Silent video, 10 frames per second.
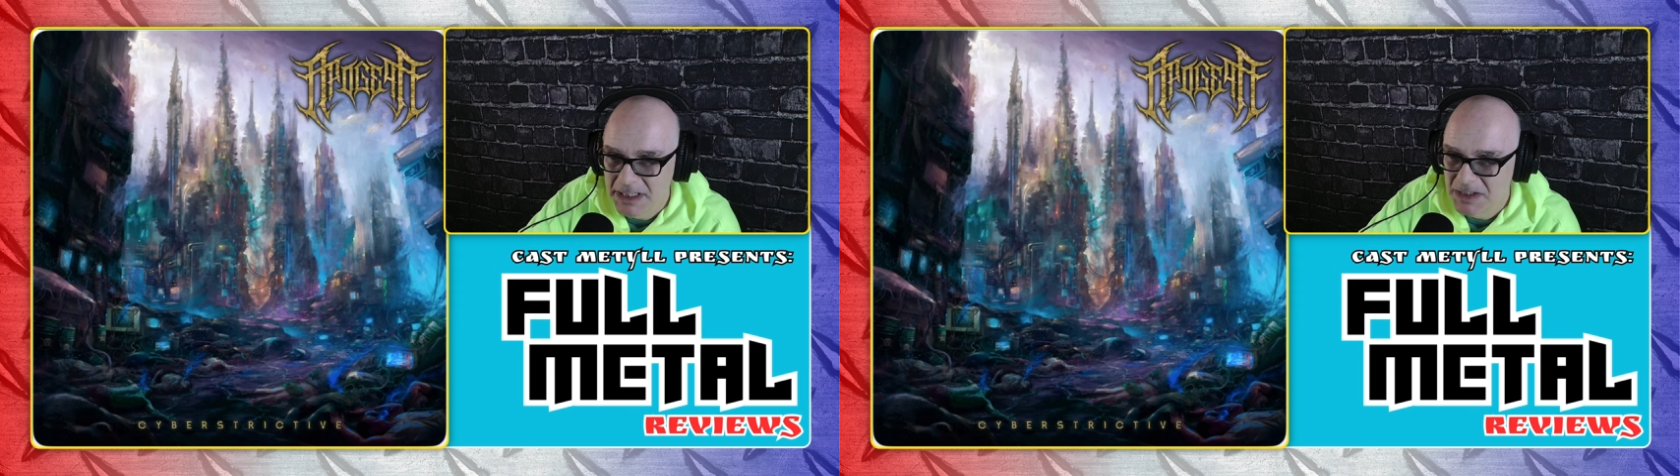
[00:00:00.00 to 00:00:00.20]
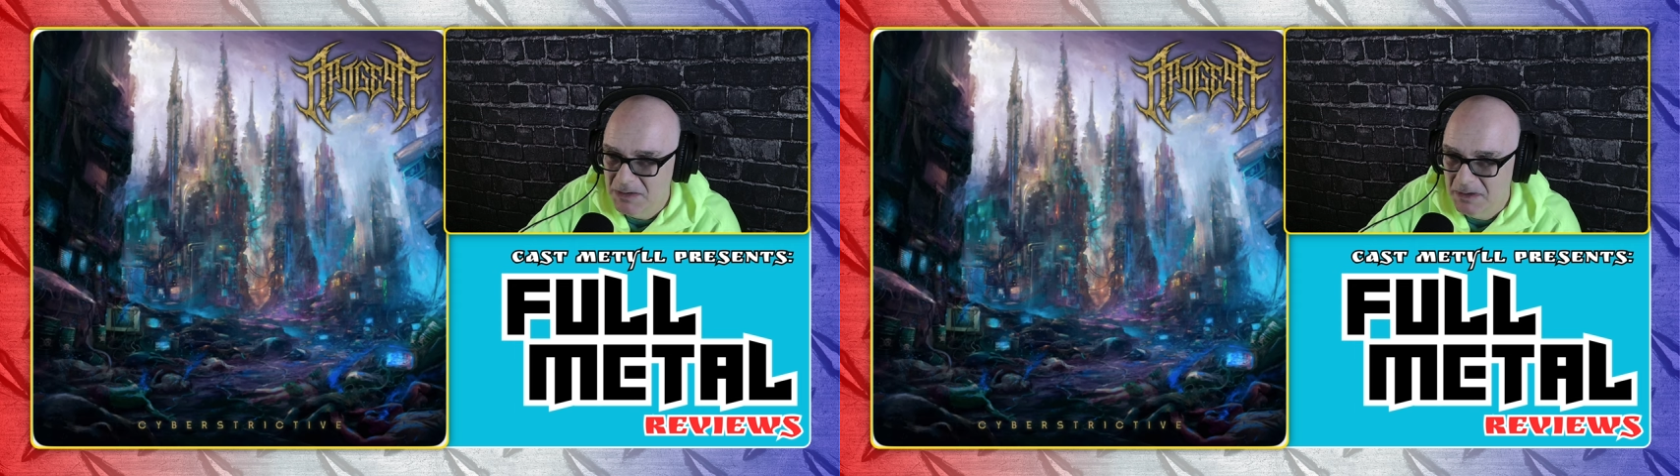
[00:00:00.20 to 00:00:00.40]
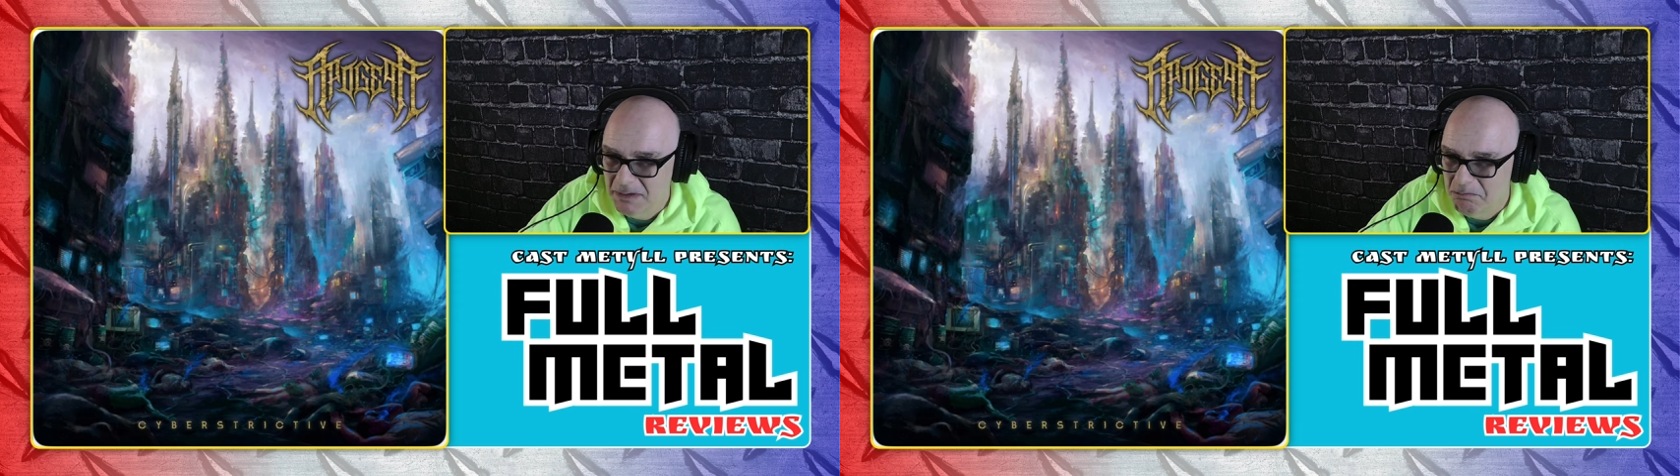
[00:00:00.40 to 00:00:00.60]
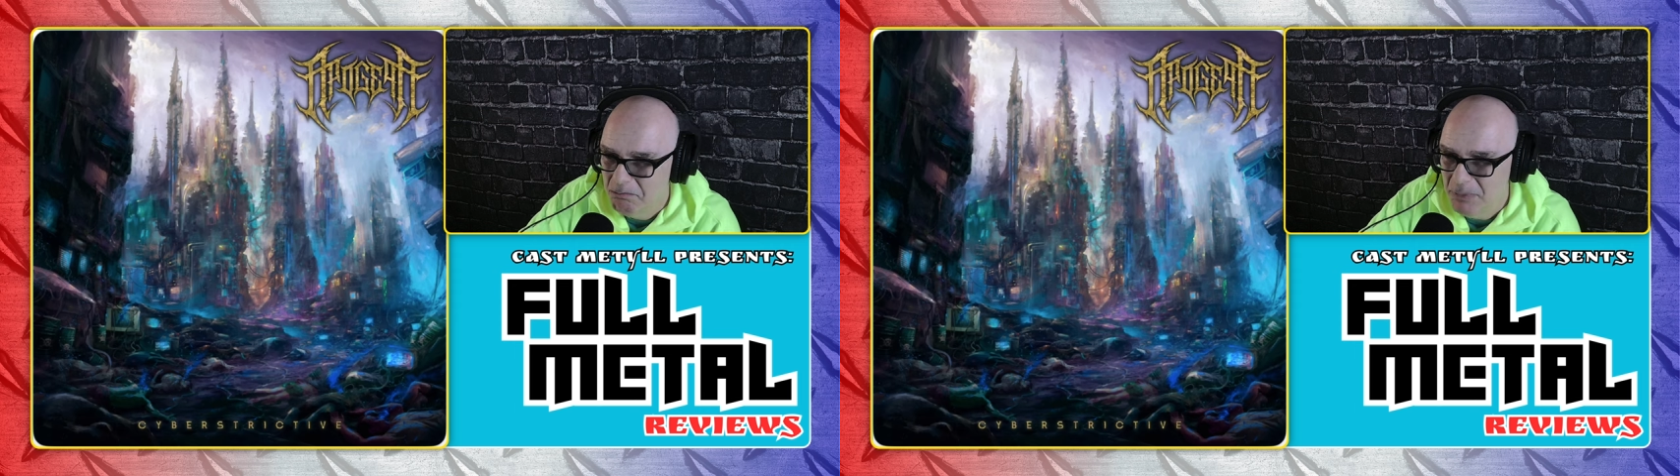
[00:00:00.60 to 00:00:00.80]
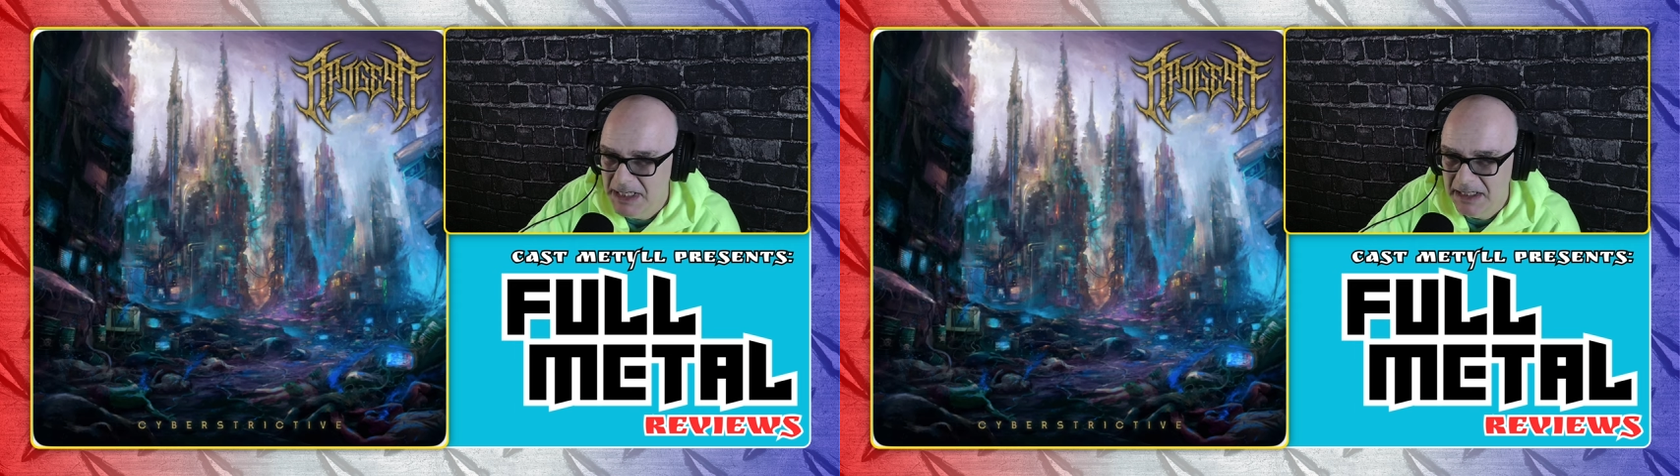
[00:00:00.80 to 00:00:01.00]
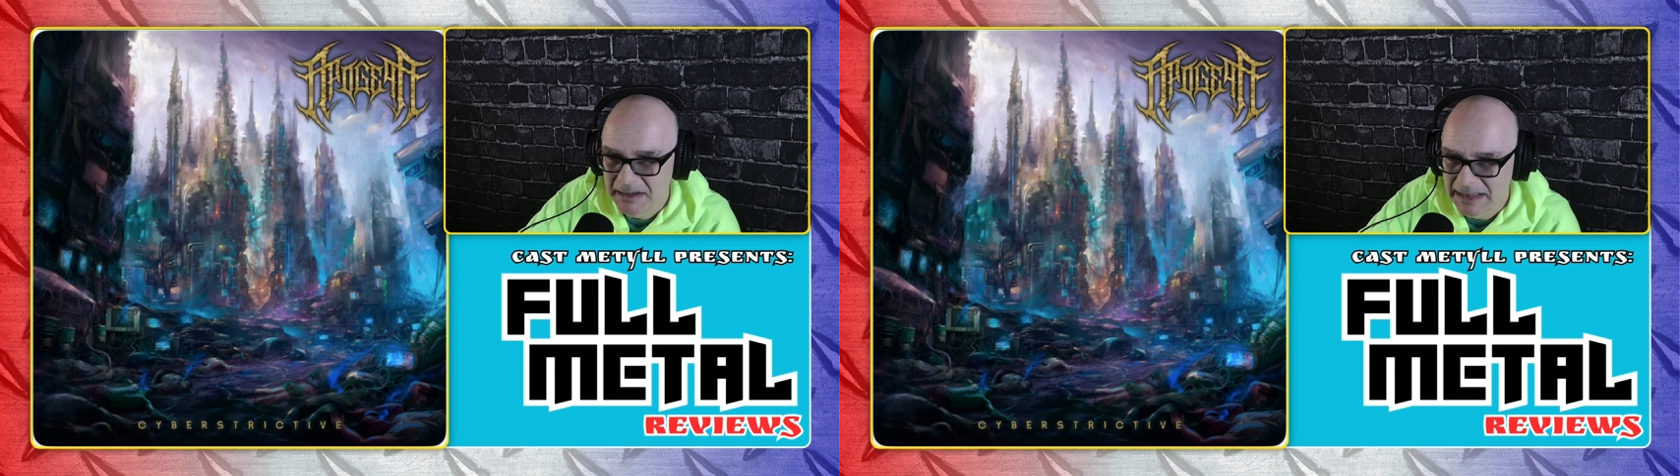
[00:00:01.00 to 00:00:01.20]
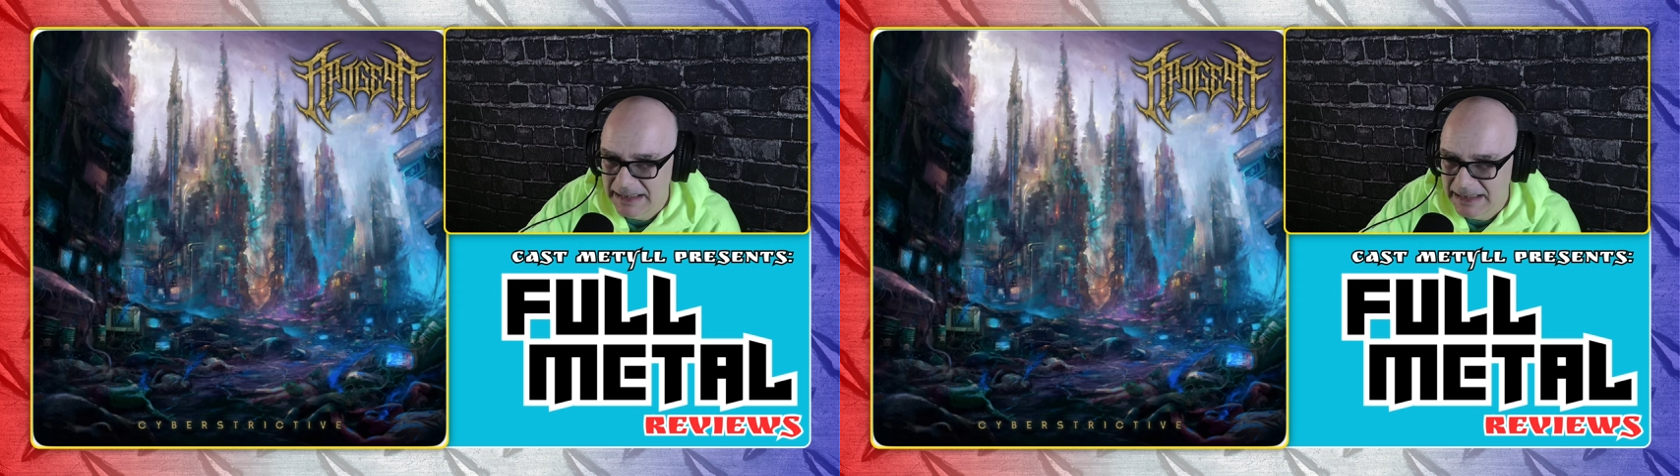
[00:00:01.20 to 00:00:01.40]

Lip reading: is big,